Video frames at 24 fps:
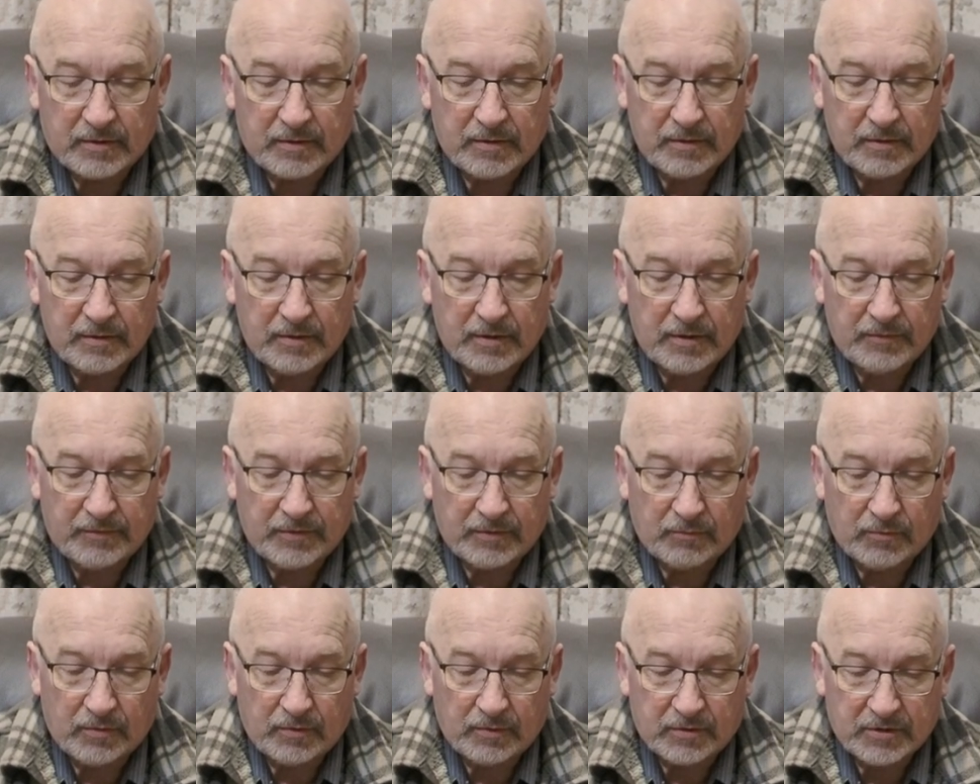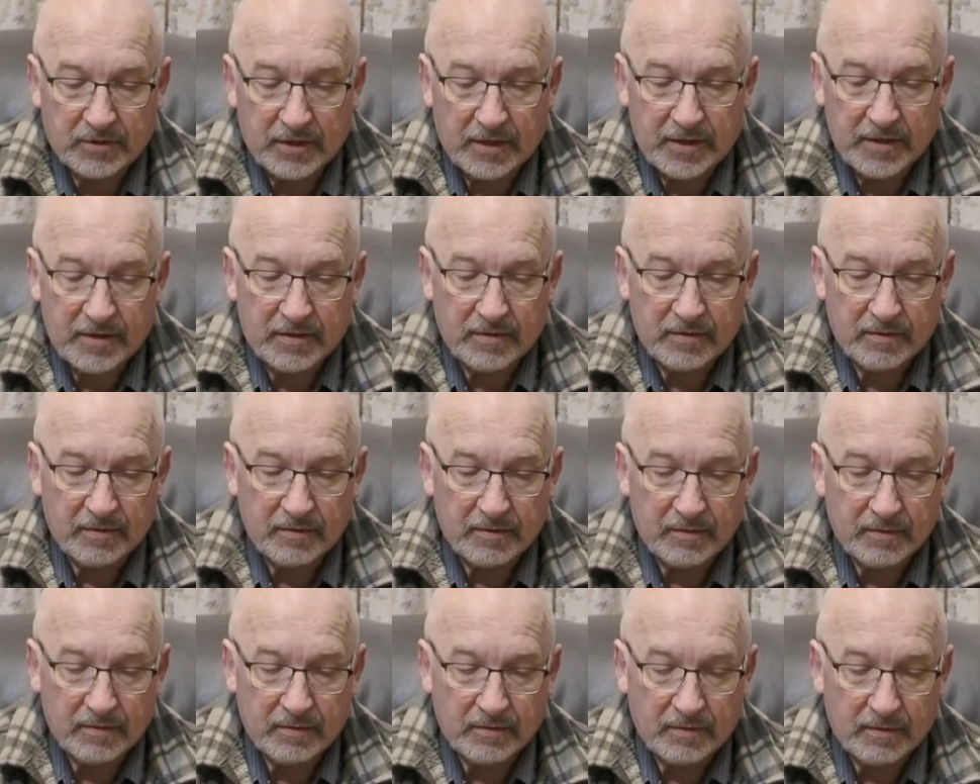it will take.
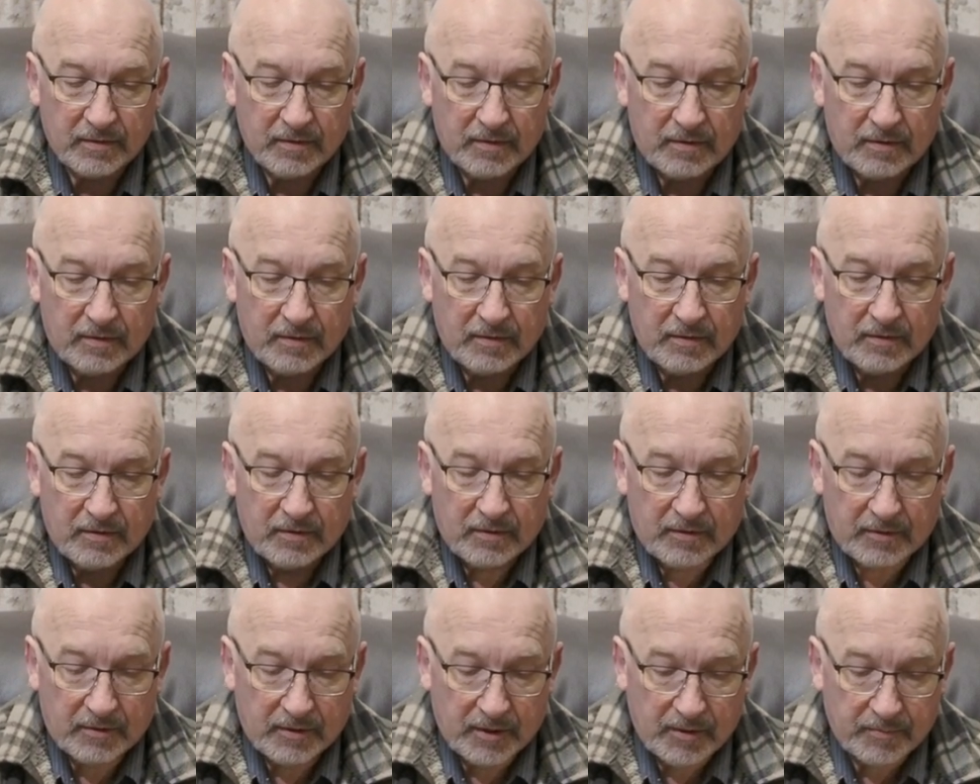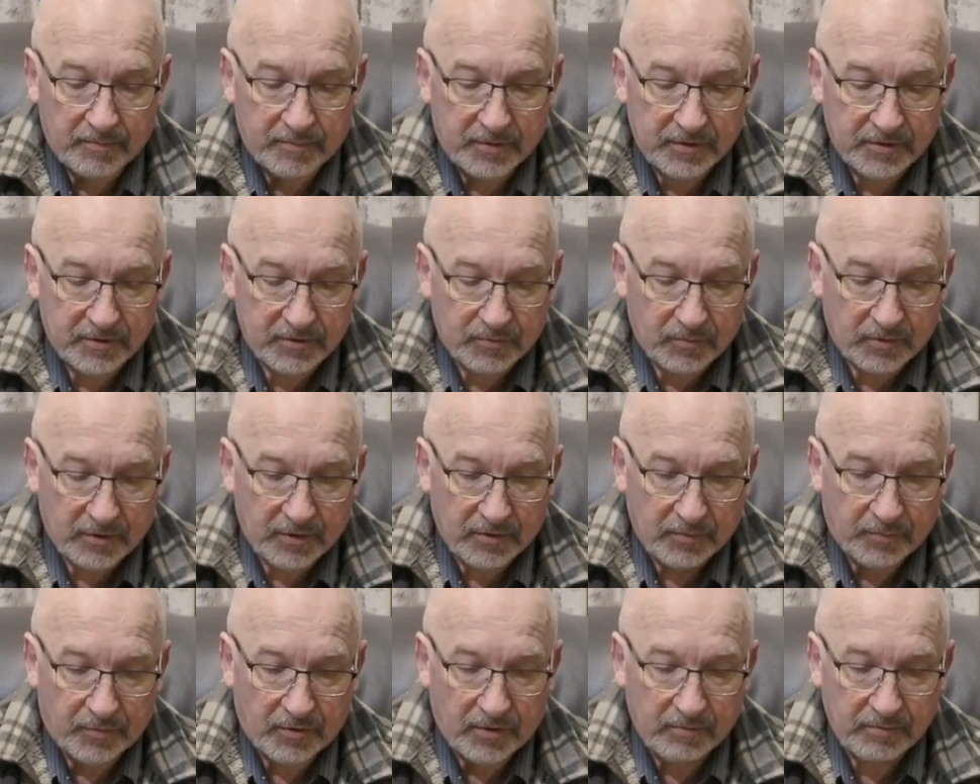No, this is one of
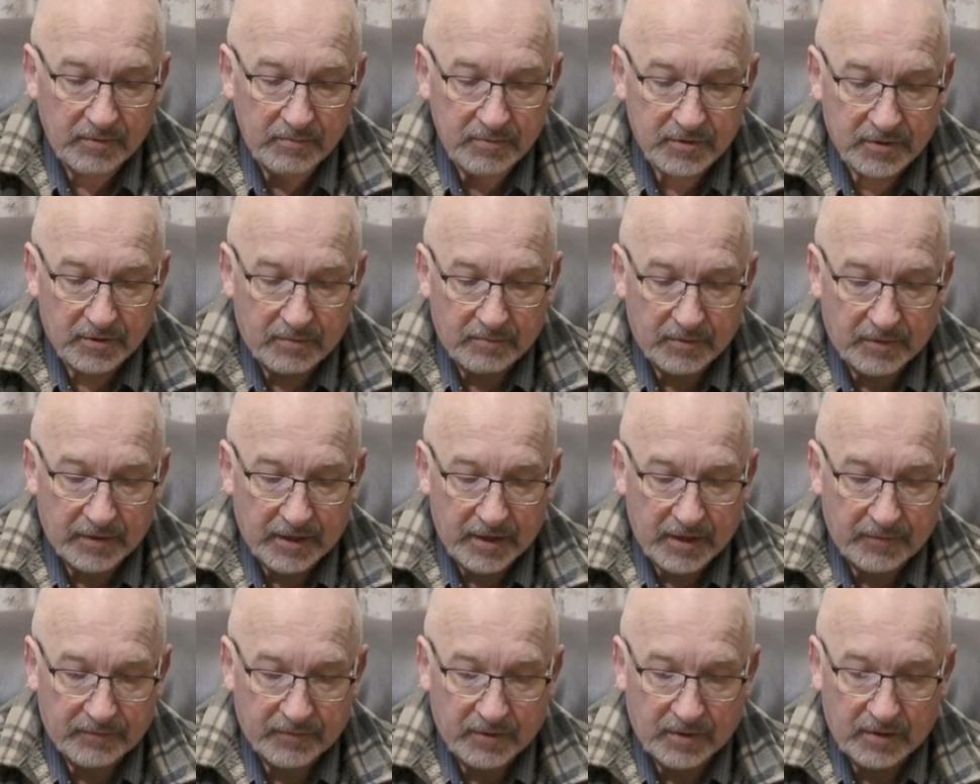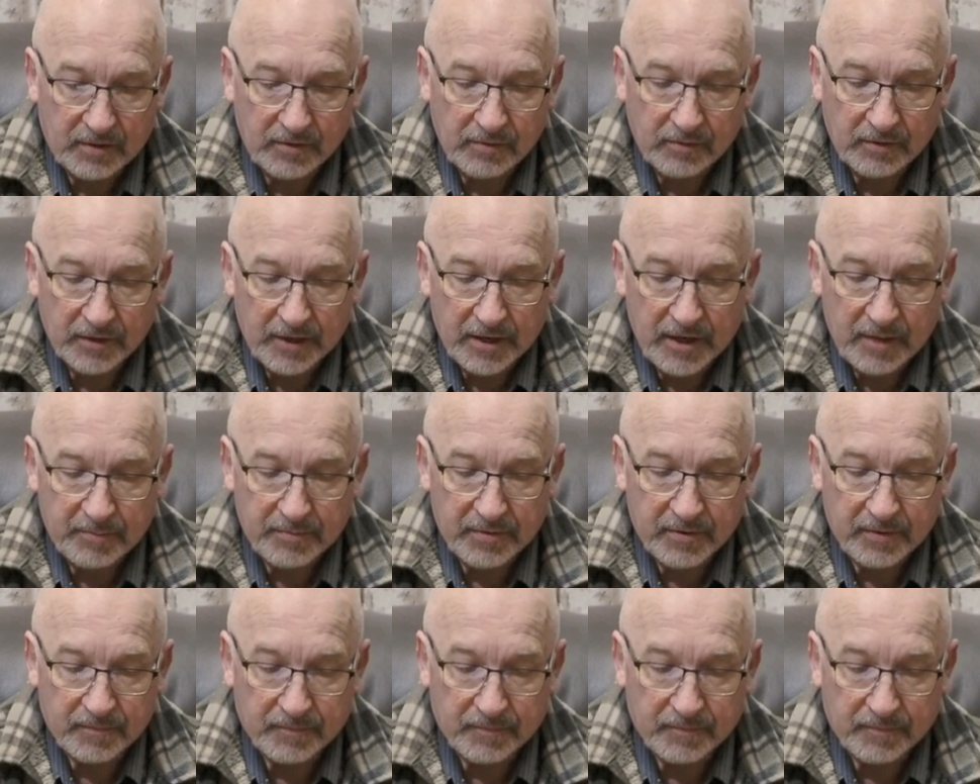the problems. I'm going to have to kill the app